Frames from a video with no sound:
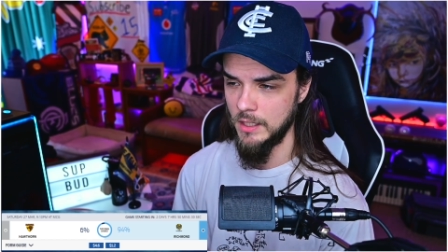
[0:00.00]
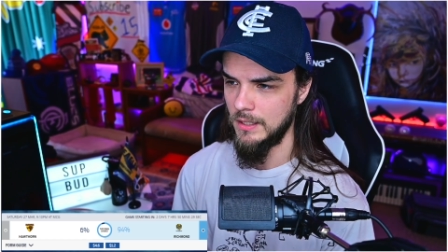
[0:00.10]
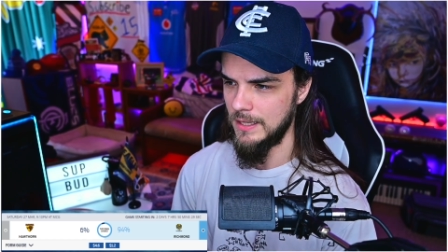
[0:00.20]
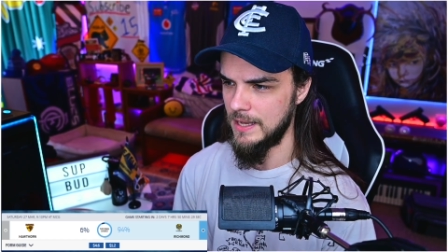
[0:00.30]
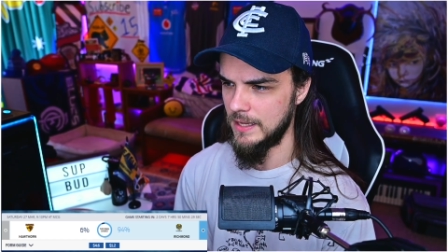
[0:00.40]

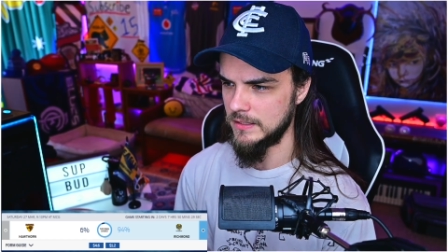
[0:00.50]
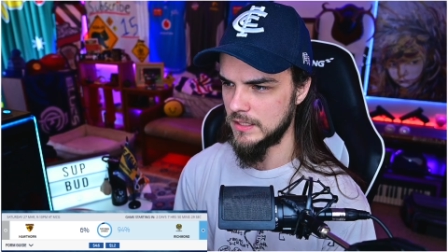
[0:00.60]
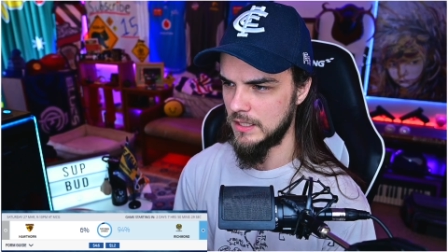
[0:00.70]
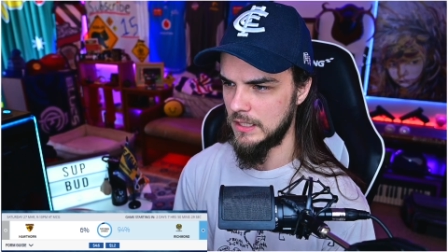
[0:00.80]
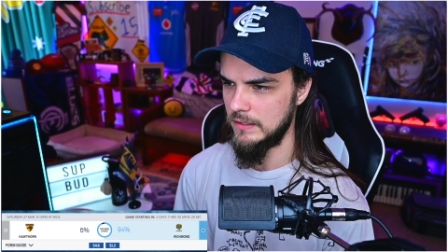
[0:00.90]
and
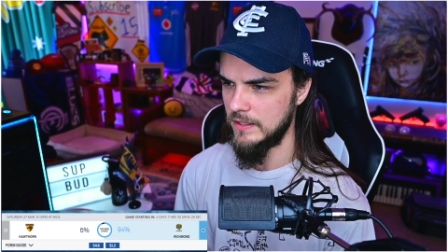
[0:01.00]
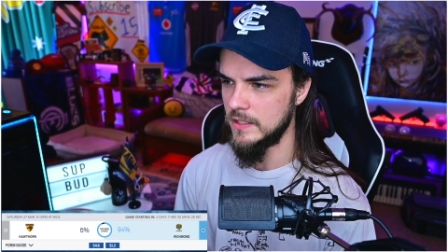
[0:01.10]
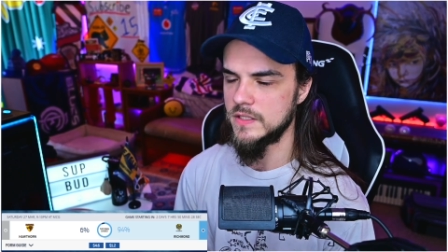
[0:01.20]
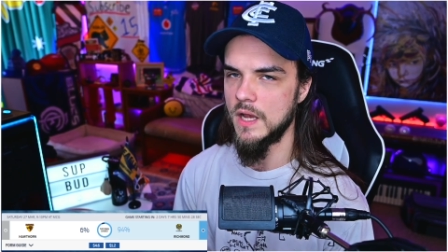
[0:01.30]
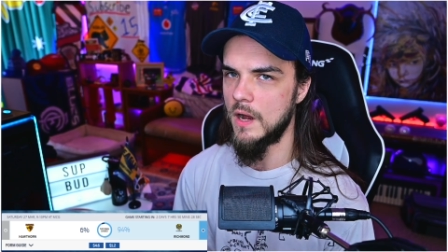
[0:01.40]
uh, they
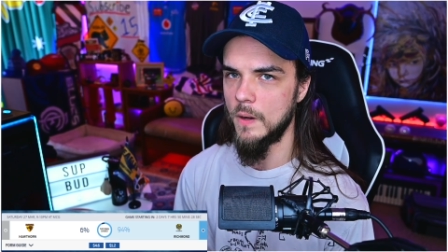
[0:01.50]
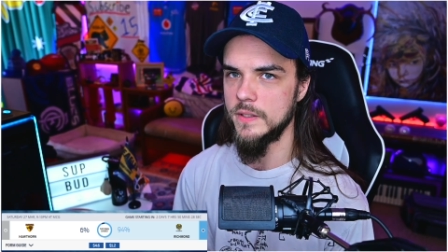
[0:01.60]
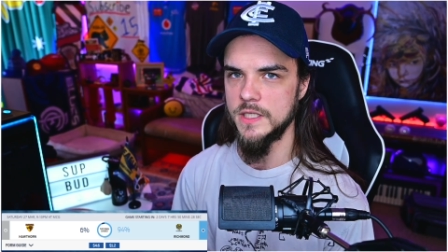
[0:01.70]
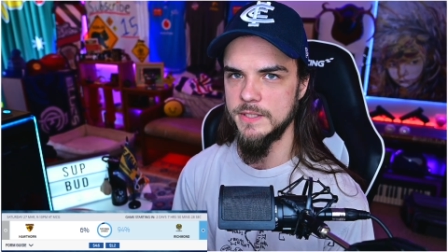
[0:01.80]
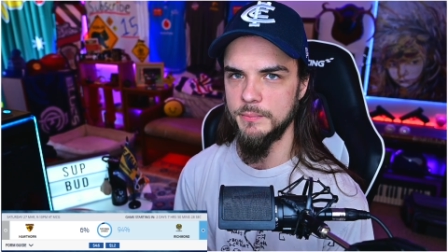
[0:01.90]
just
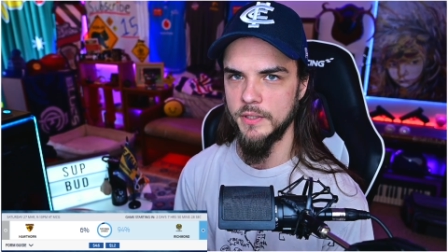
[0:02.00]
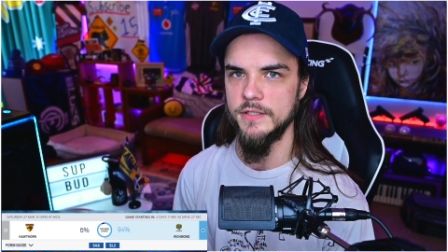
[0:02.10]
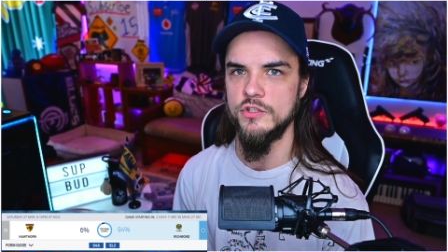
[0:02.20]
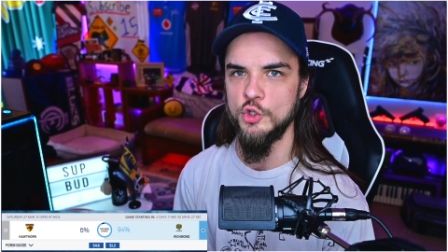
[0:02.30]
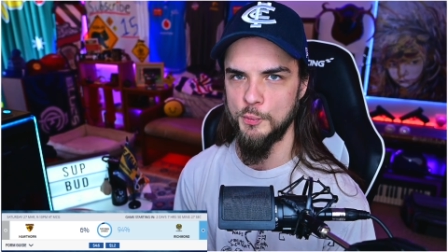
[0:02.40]
always seem to play
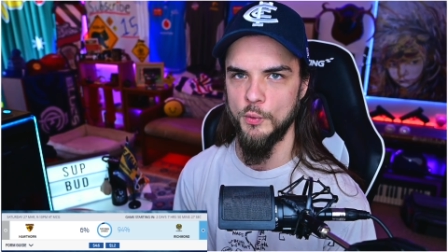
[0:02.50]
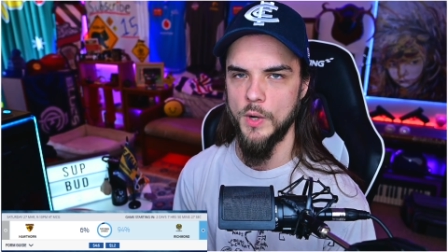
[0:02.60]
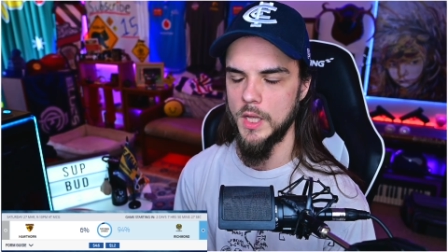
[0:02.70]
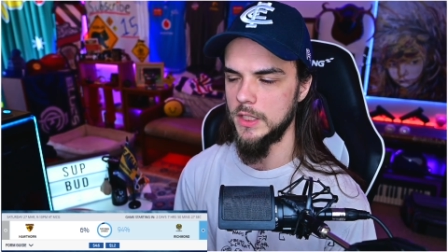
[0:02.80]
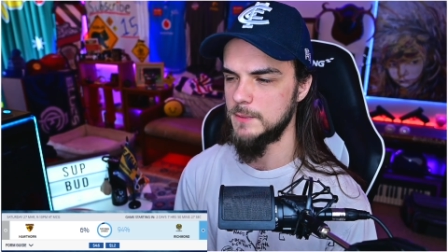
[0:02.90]
super
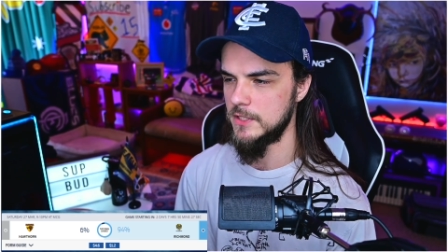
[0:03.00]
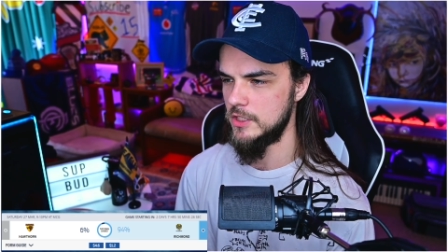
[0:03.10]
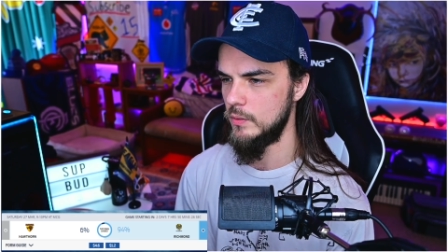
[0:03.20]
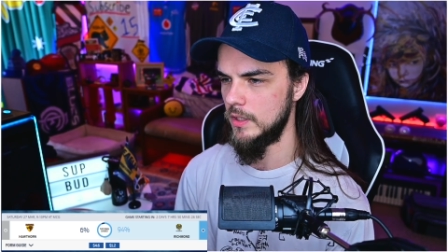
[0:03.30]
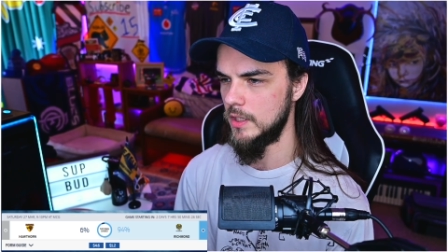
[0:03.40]
well,
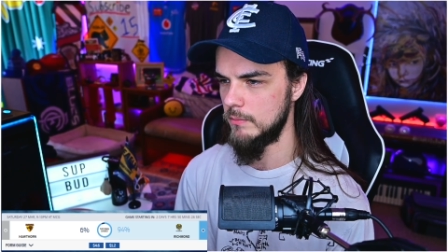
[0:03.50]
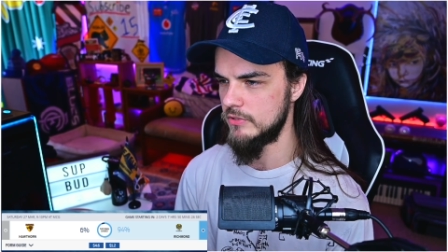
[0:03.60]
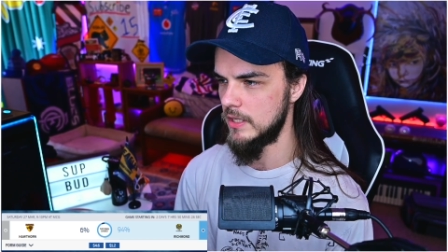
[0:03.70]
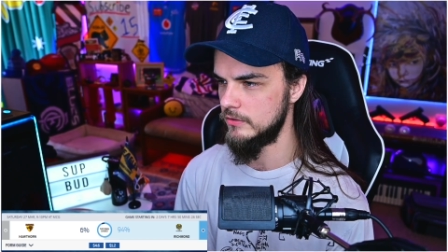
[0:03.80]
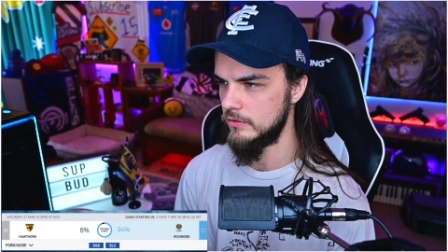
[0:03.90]
especially when it
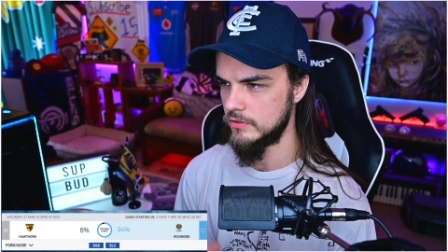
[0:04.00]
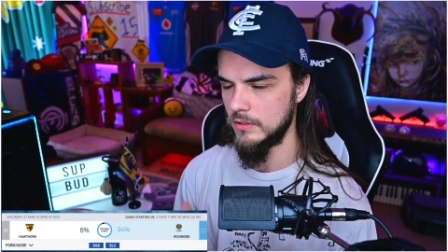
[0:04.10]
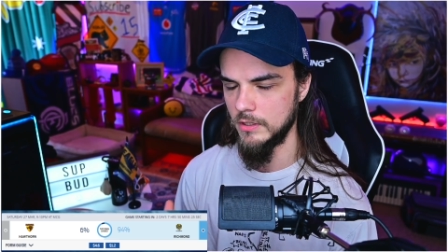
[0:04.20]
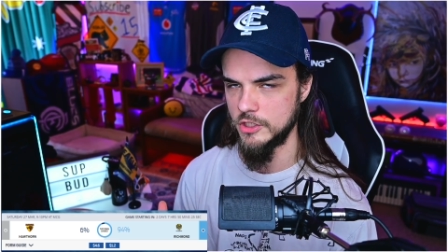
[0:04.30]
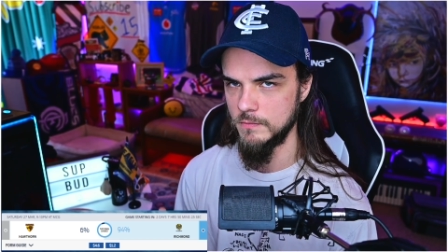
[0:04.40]
comes down to those
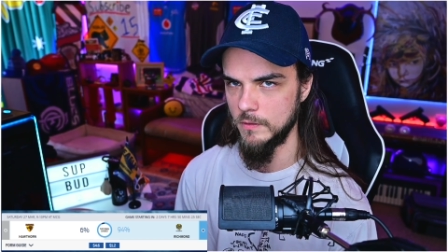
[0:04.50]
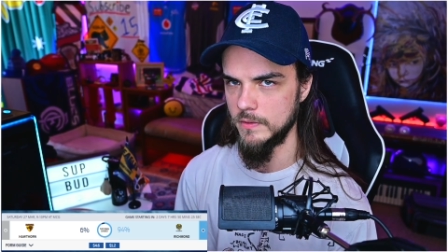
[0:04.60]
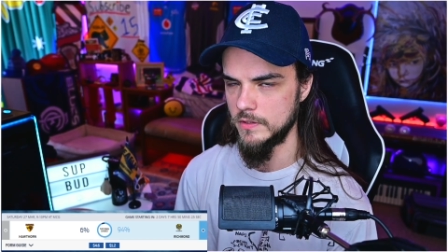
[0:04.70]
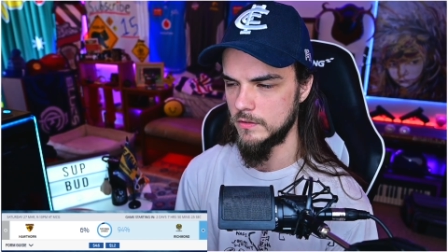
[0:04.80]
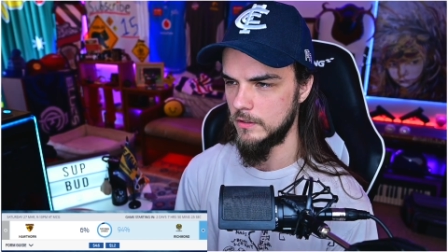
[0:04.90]
clutch
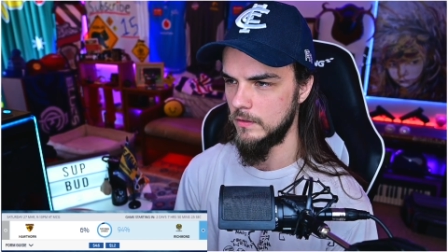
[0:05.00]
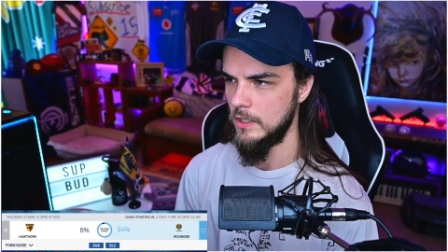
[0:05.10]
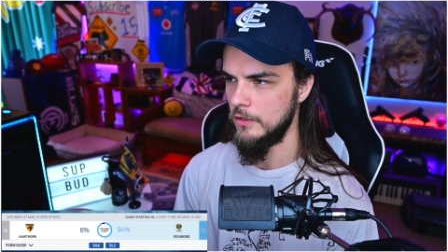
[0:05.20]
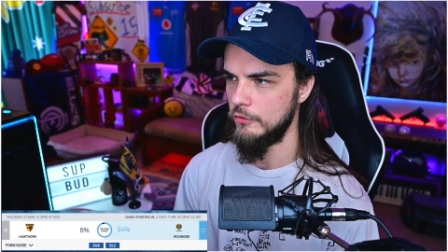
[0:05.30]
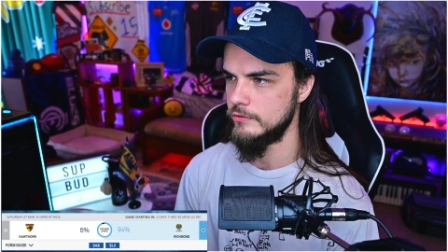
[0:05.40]
moments, you know,
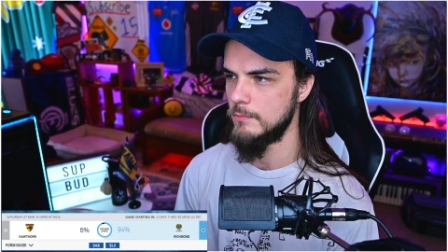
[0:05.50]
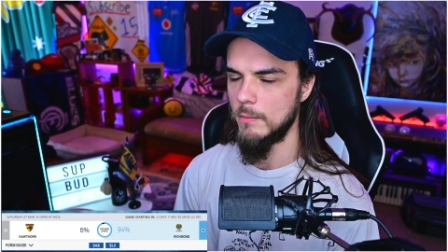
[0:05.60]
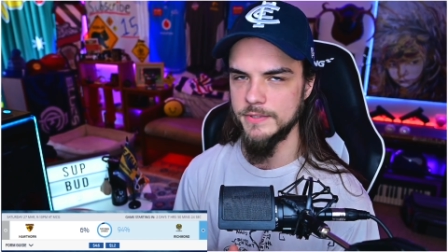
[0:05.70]
those moments